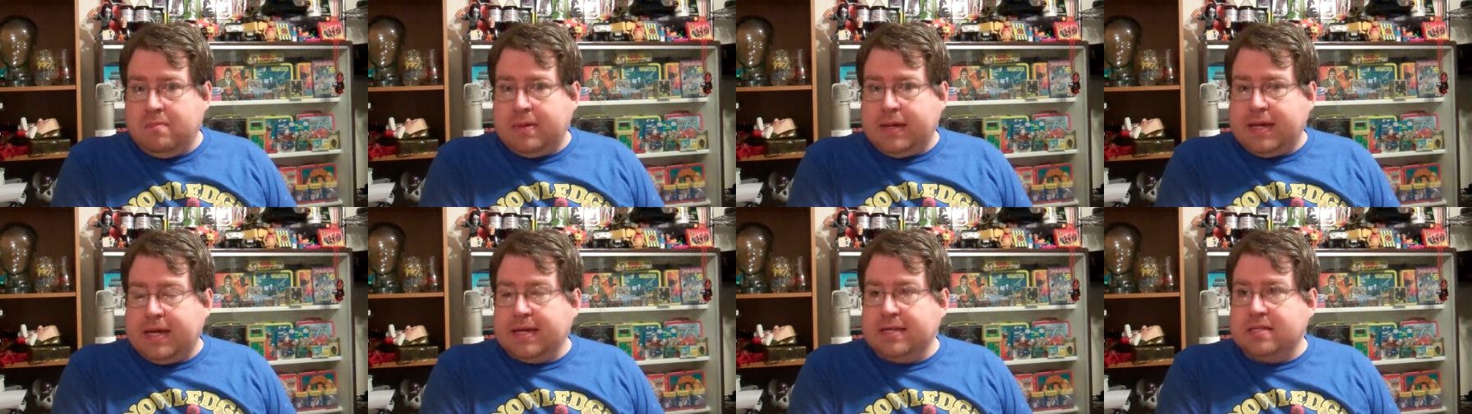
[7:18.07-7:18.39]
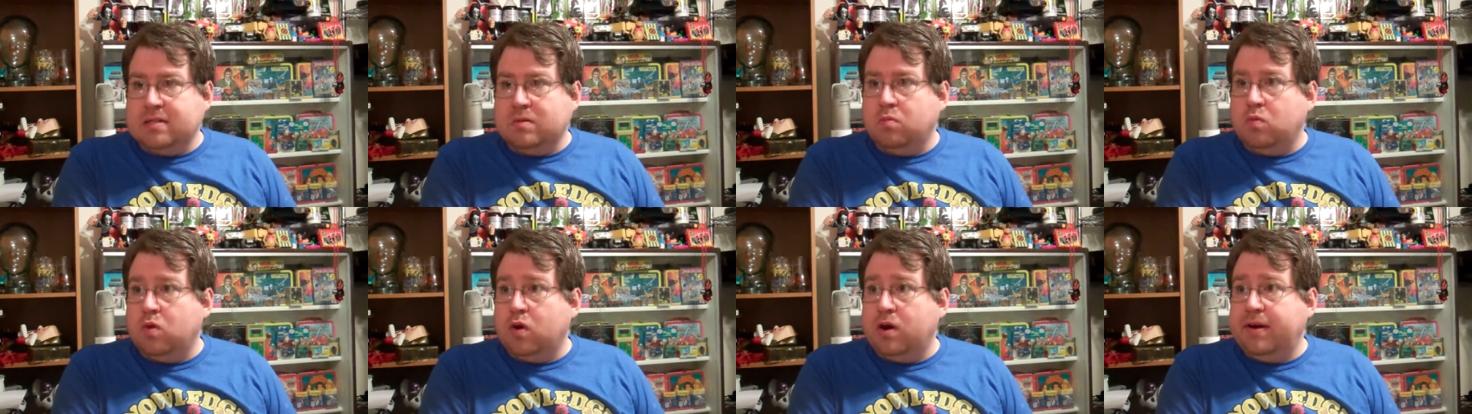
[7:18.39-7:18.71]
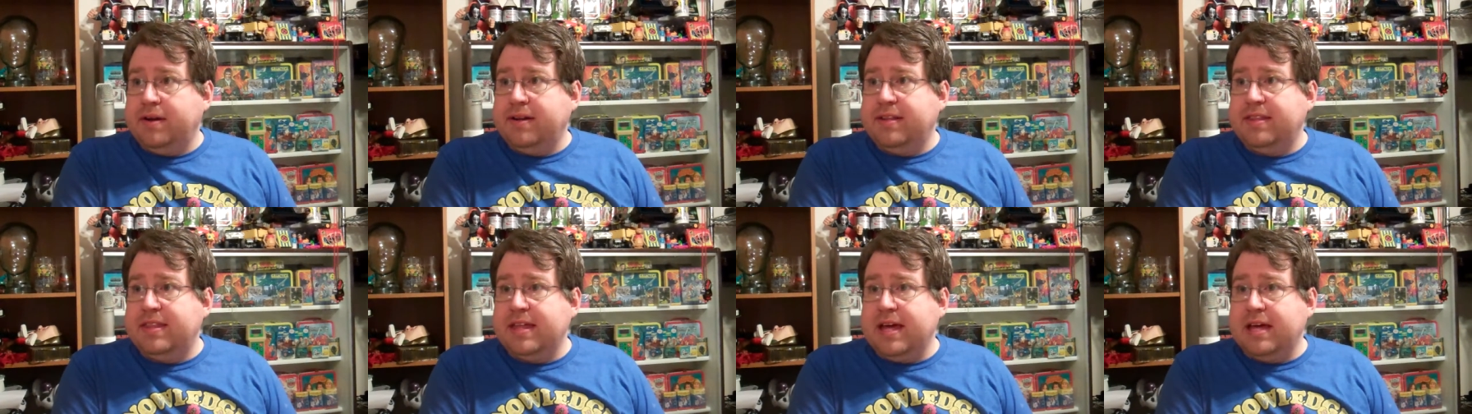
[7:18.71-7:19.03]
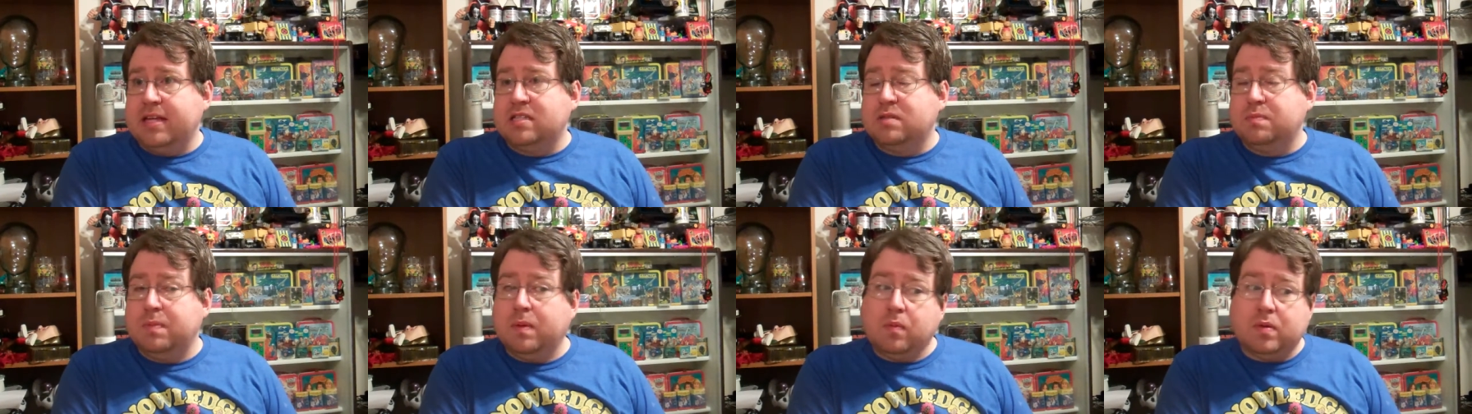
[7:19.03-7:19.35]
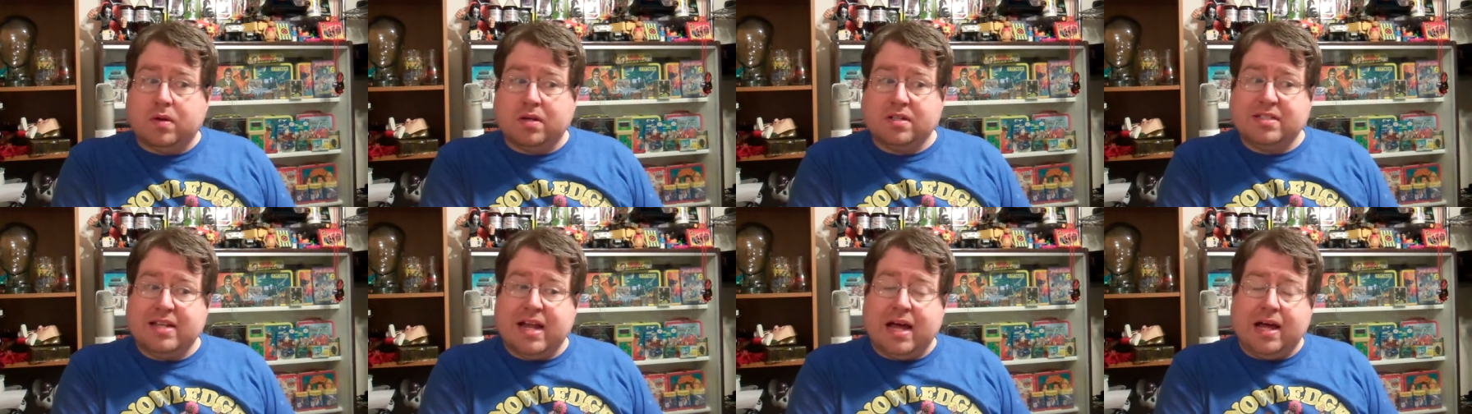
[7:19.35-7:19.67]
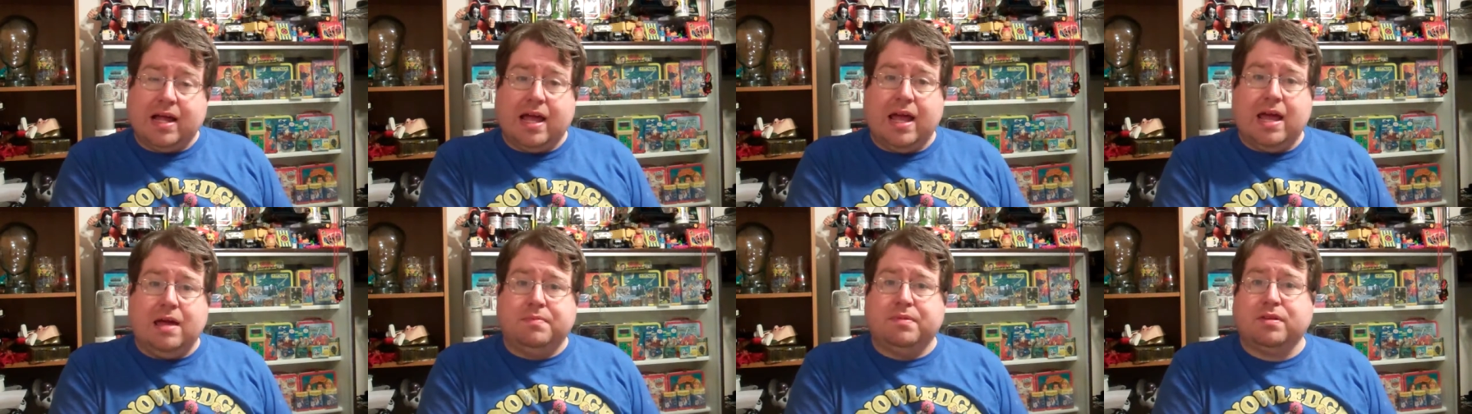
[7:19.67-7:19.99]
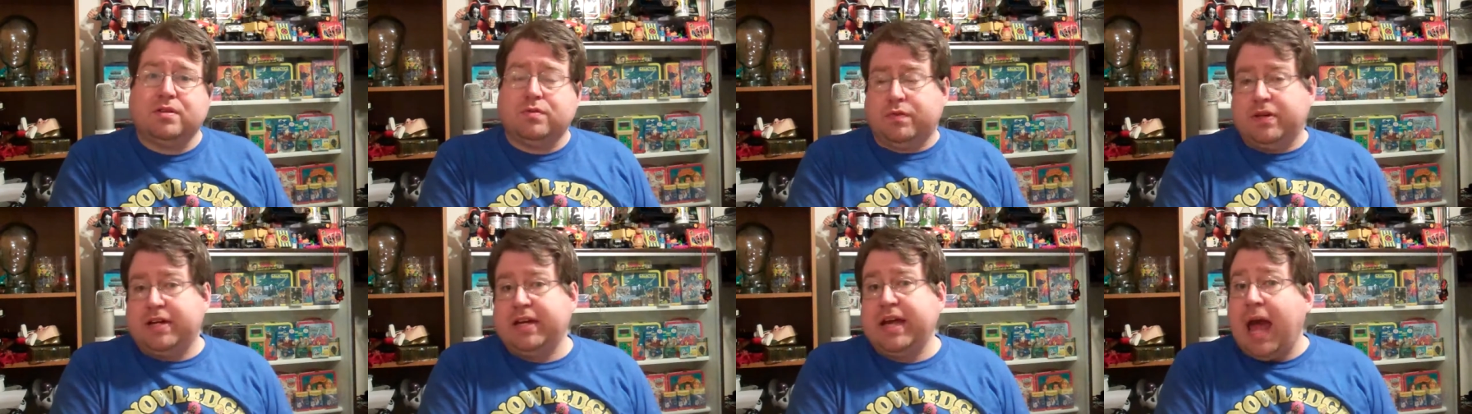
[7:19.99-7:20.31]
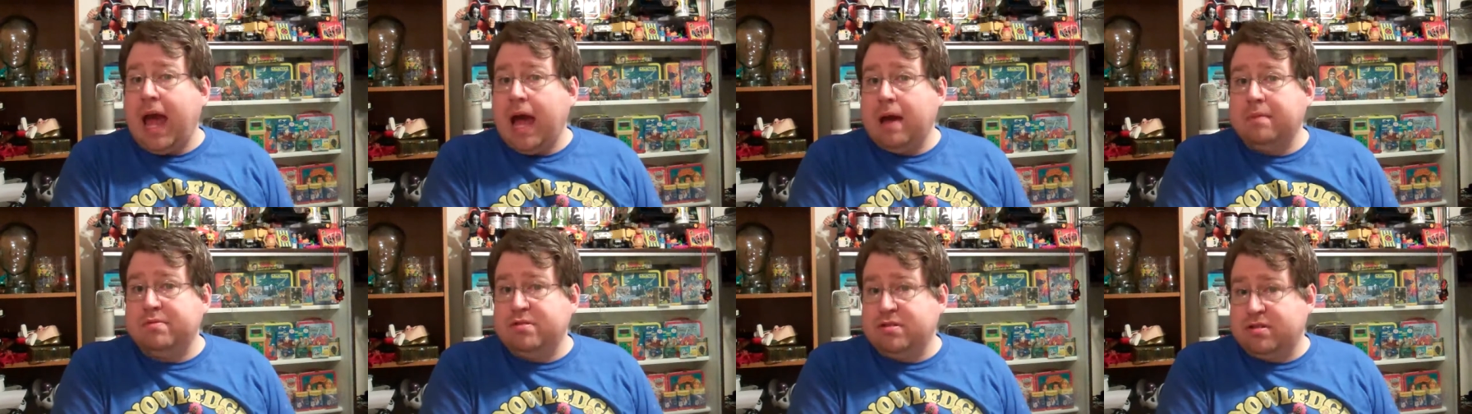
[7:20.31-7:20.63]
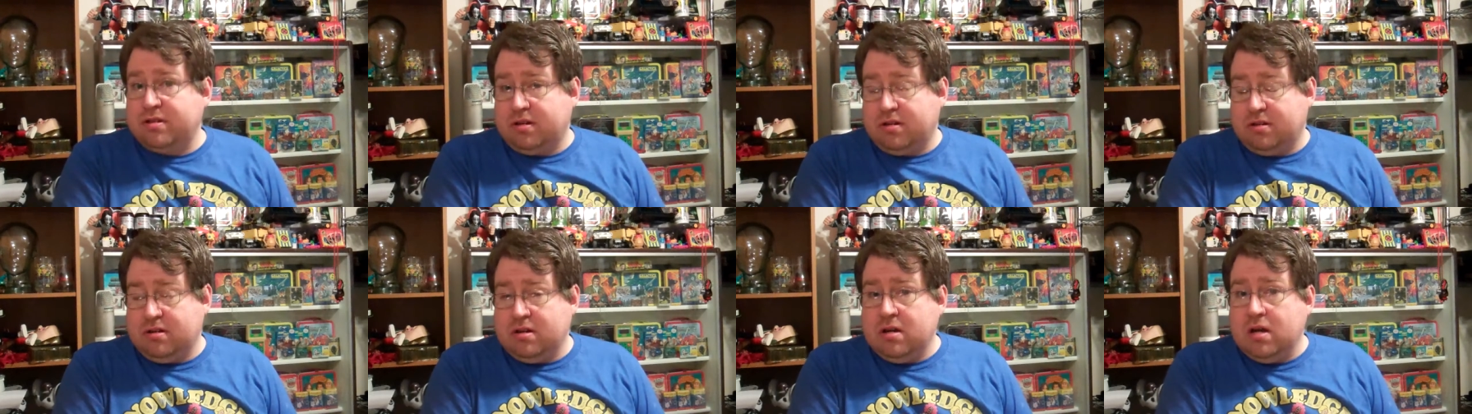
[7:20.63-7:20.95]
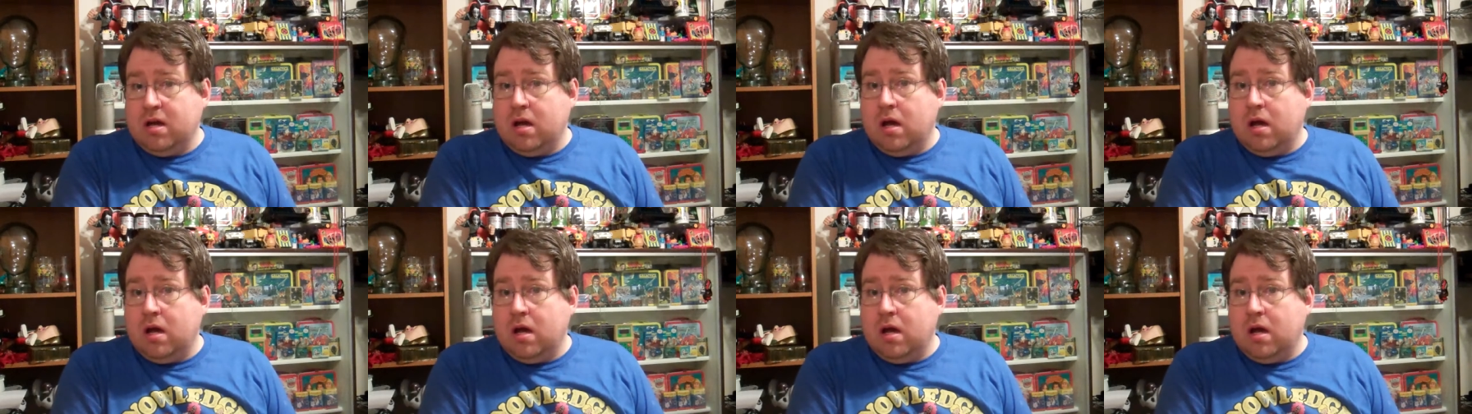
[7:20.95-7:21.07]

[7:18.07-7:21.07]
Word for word: because I'm worried that Spielberg's not able to recapture